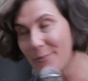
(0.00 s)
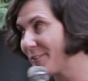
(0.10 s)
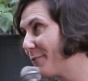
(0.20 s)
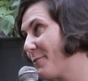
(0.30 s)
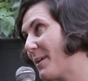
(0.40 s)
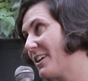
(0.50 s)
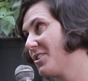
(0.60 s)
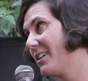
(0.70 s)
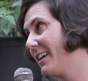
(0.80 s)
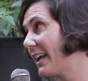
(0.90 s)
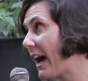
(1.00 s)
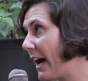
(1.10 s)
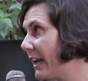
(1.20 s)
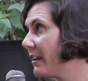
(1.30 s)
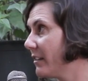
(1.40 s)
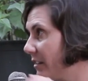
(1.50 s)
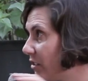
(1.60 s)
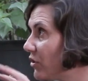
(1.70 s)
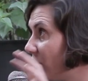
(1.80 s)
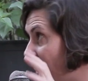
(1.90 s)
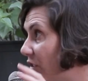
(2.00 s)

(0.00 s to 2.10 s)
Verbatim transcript: information can't s-